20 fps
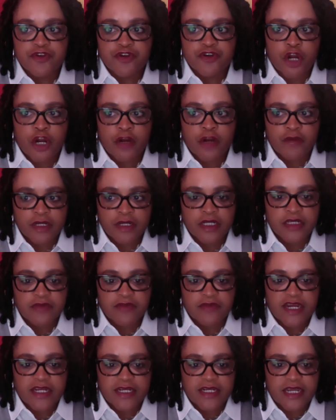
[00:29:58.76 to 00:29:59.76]
currently,
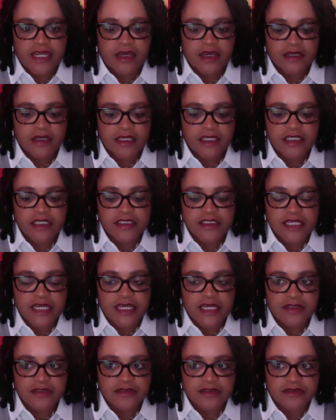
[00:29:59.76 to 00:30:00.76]
right now, each
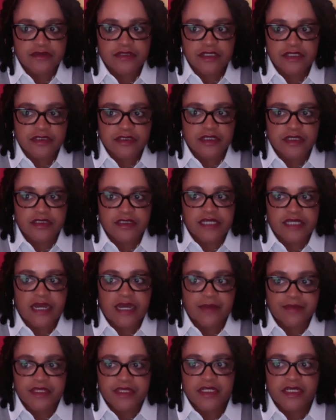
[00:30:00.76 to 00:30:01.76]
council is
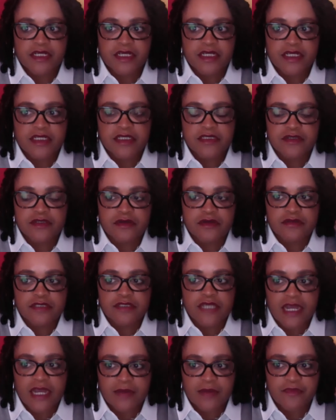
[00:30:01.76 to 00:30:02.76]
adopting it in its own
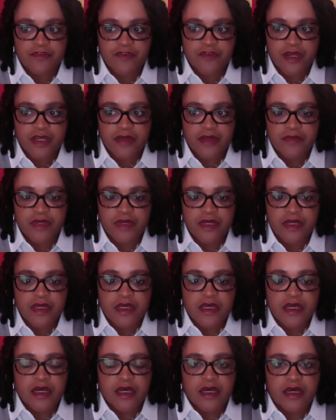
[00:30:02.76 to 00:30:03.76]
time frame.
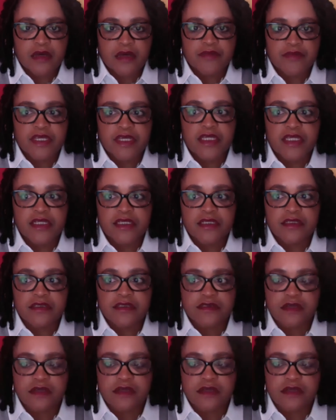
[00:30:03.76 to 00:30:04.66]
It is